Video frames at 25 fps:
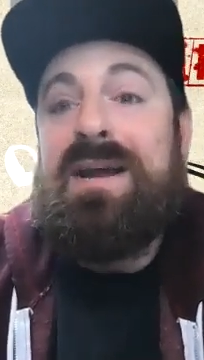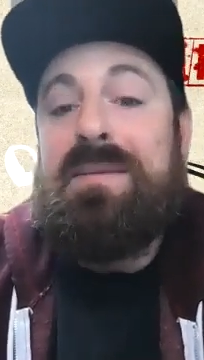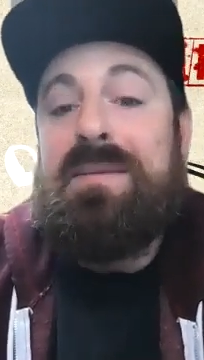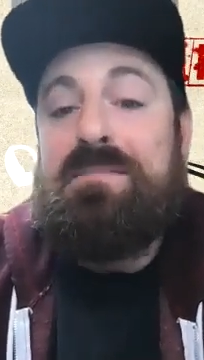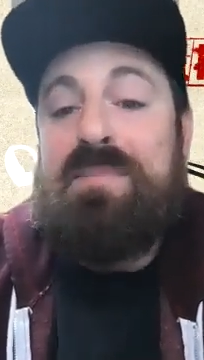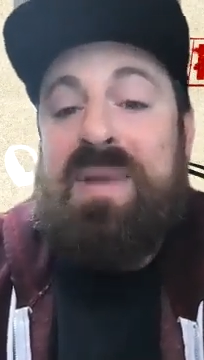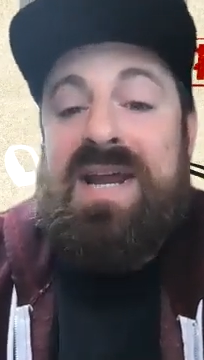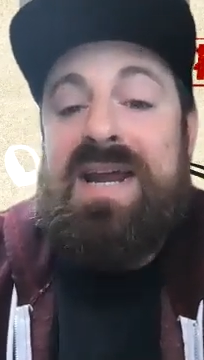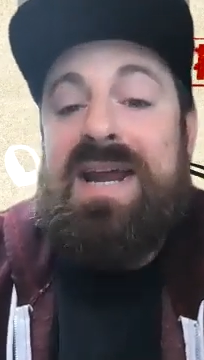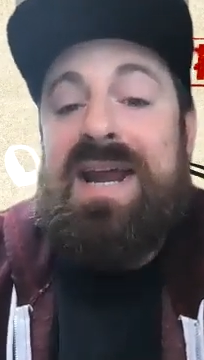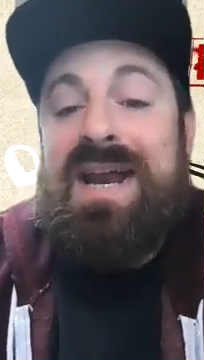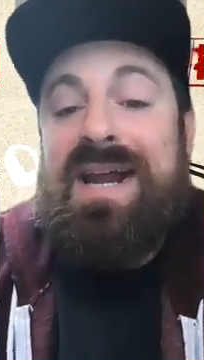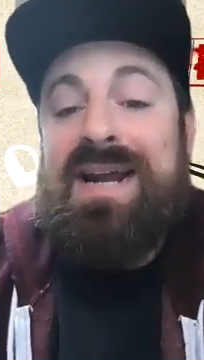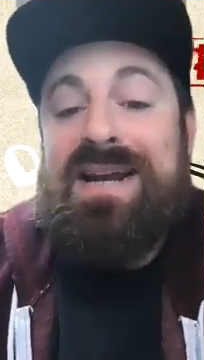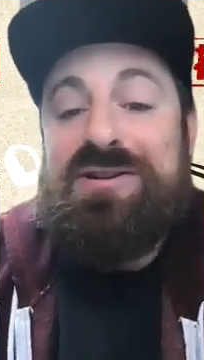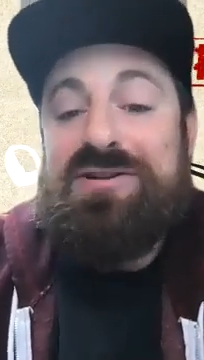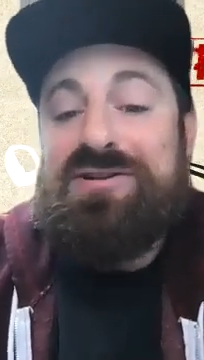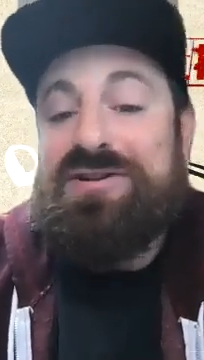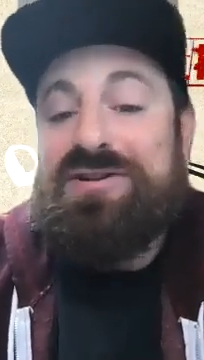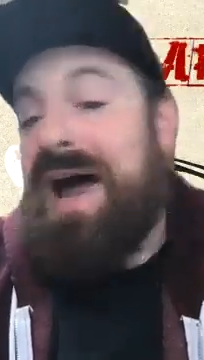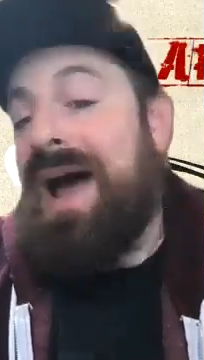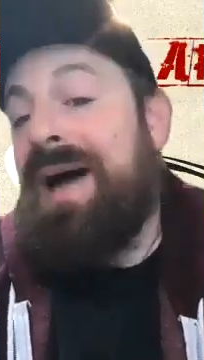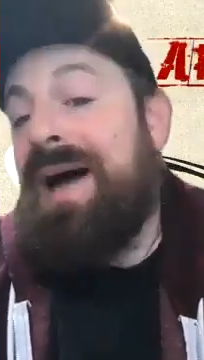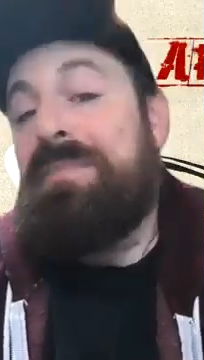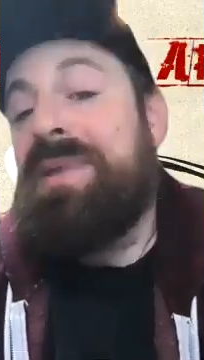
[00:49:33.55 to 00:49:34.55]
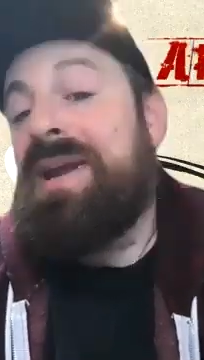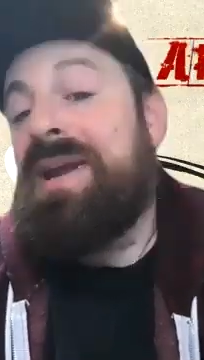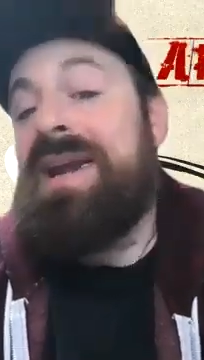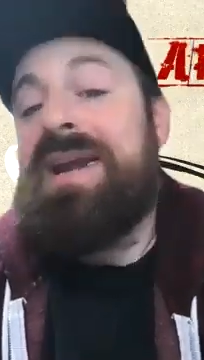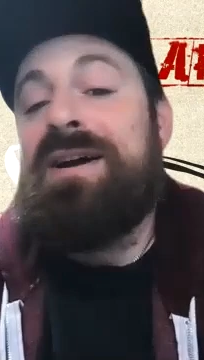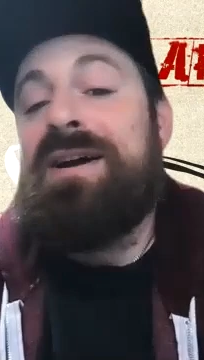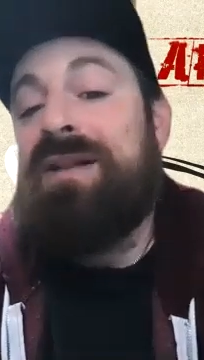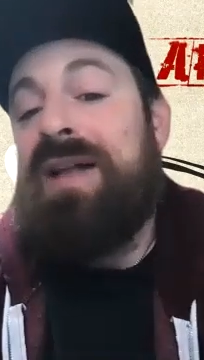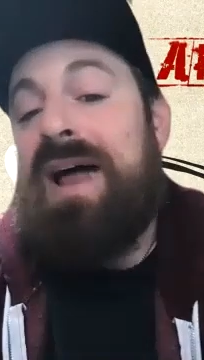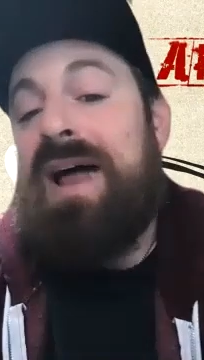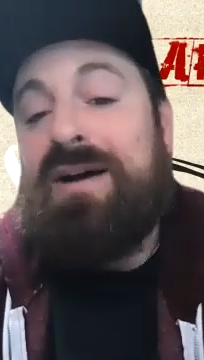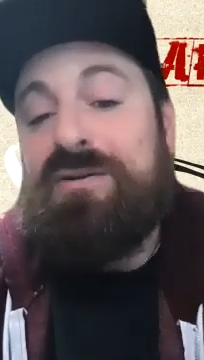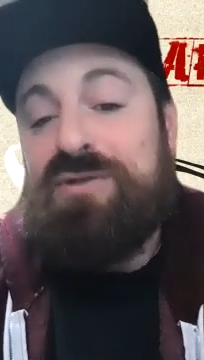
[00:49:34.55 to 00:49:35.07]
beings not being
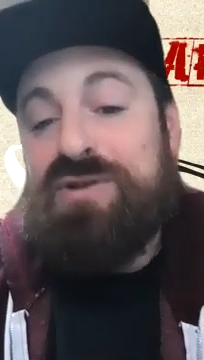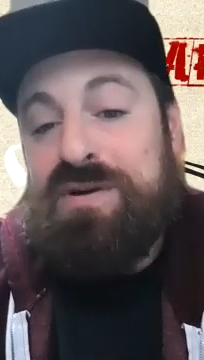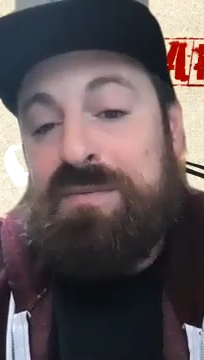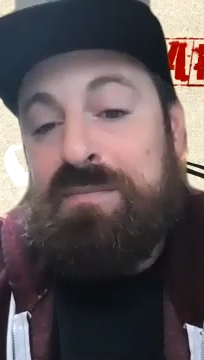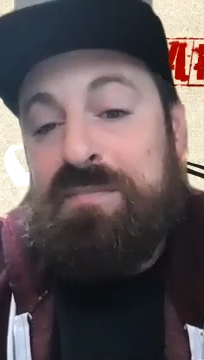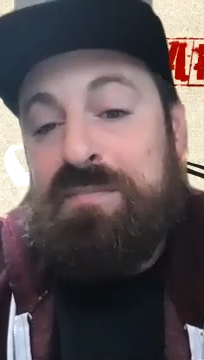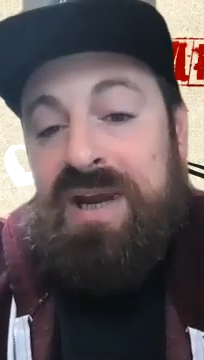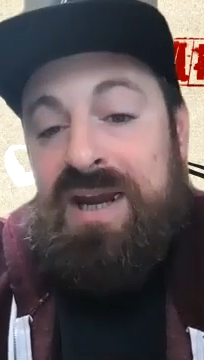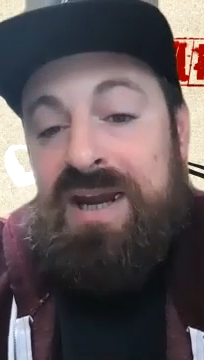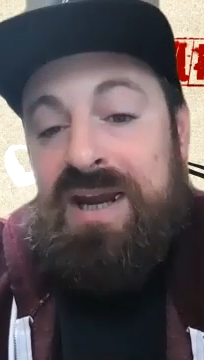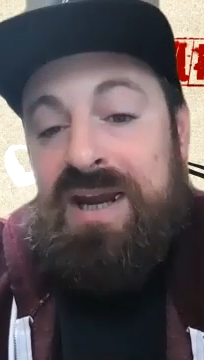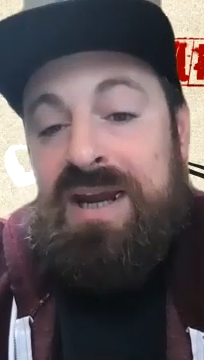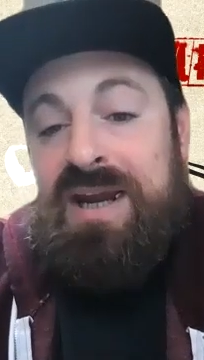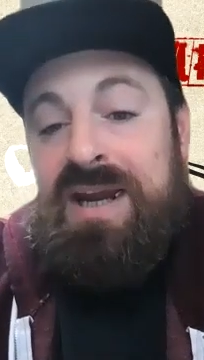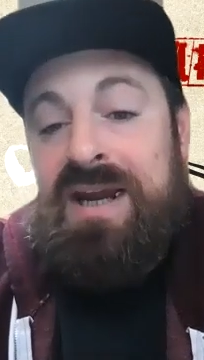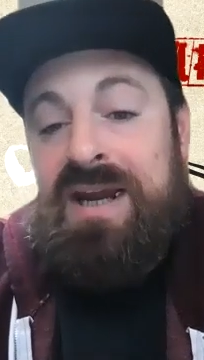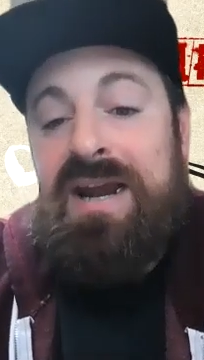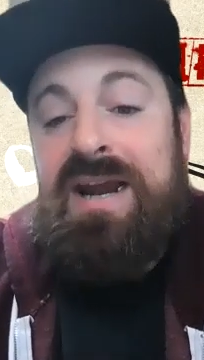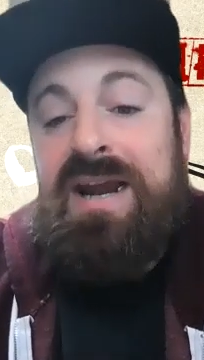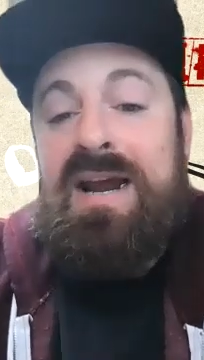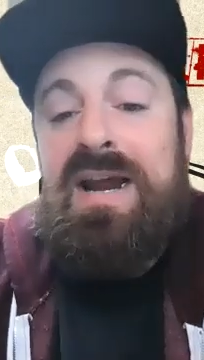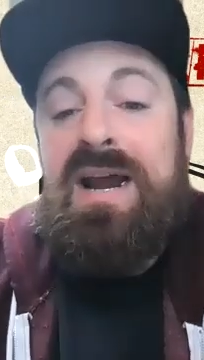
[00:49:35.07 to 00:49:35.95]
allowed to be